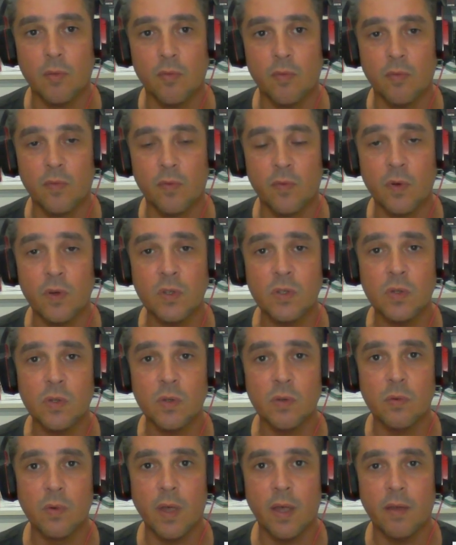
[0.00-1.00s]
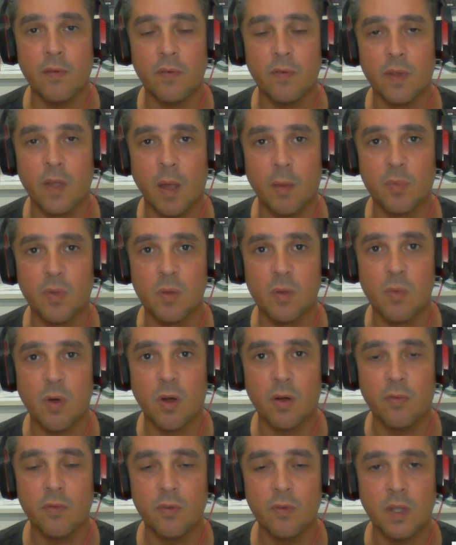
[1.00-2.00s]
First we have Captain
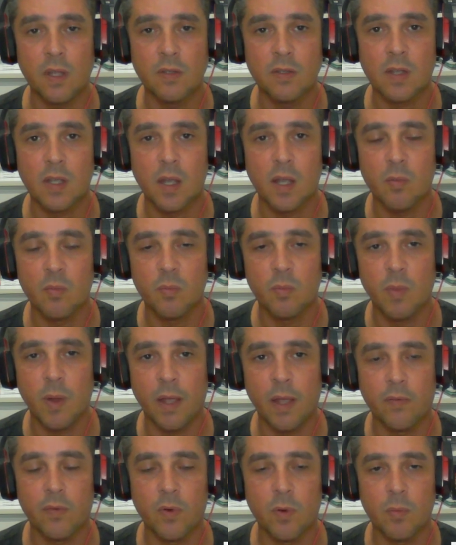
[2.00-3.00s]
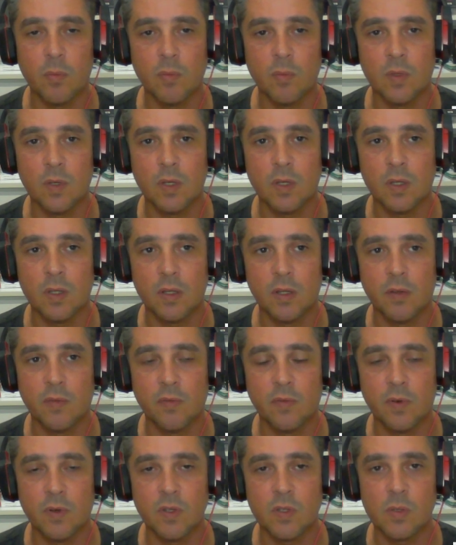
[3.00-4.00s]
Marvel that come back from the
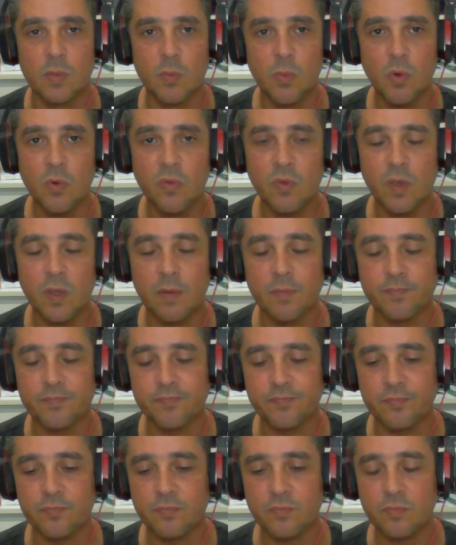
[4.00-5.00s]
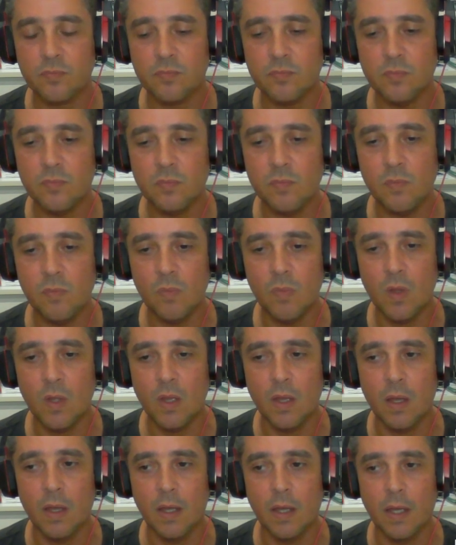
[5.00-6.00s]
first movie,
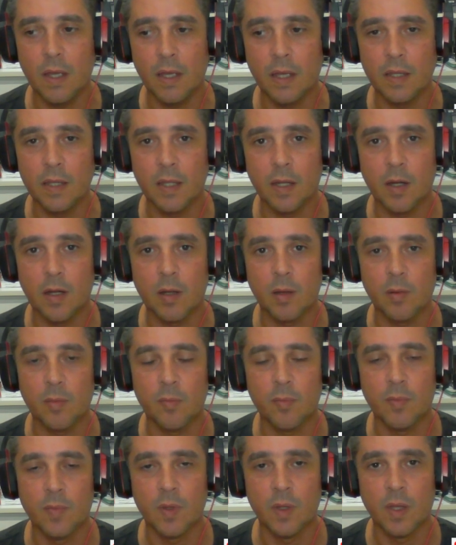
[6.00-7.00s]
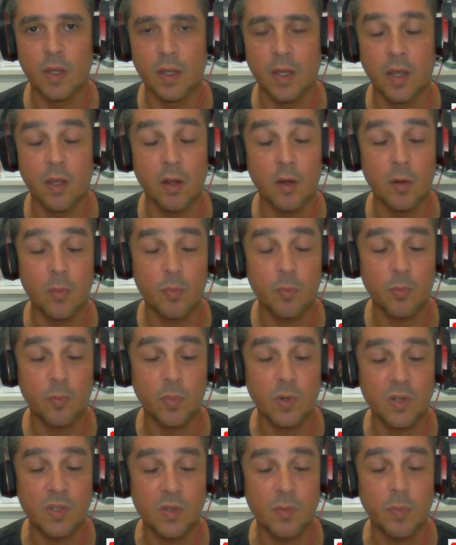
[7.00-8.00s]
in their in her
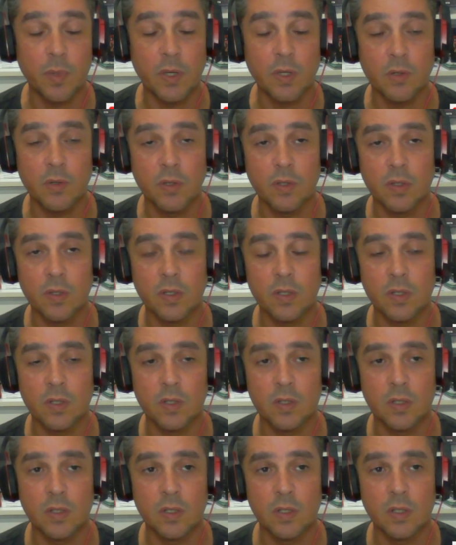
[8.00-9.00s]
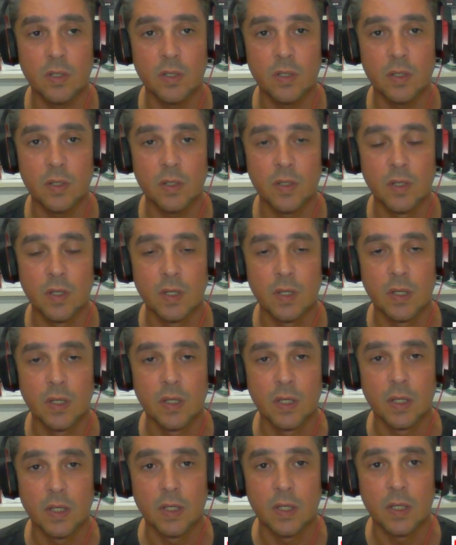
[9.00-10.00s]
participation
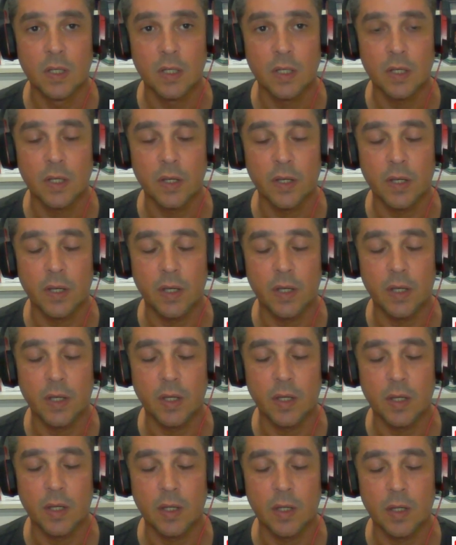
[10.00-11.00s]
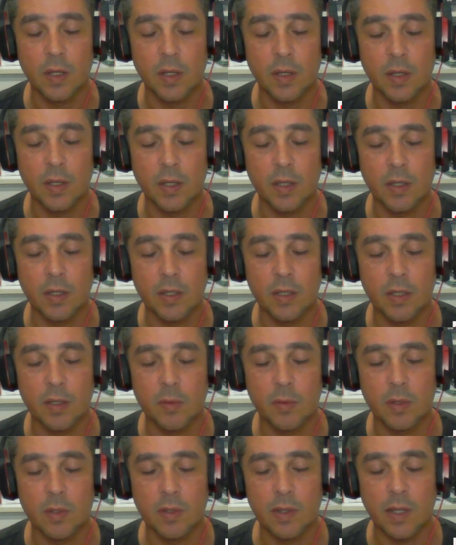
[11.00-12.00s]
in
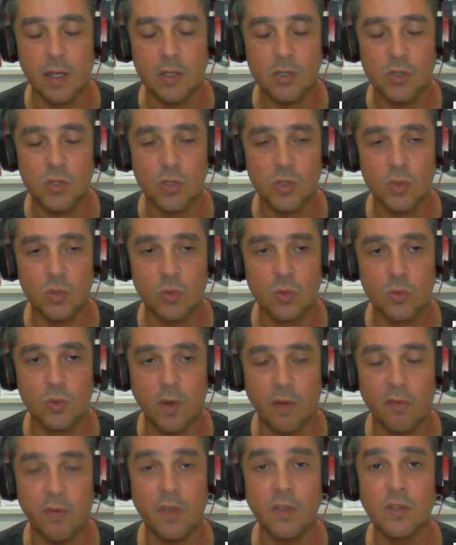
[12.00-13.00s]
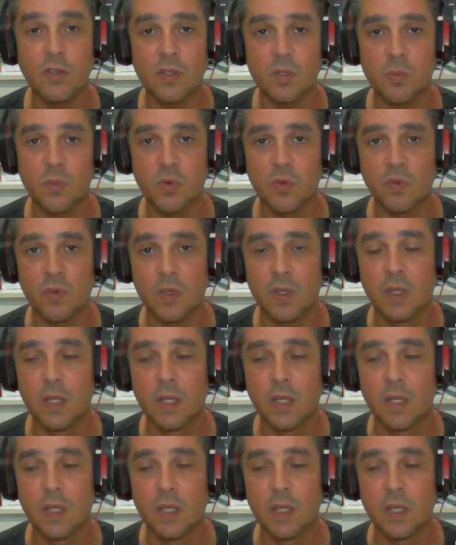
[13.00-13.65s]
the last two Avengers movie,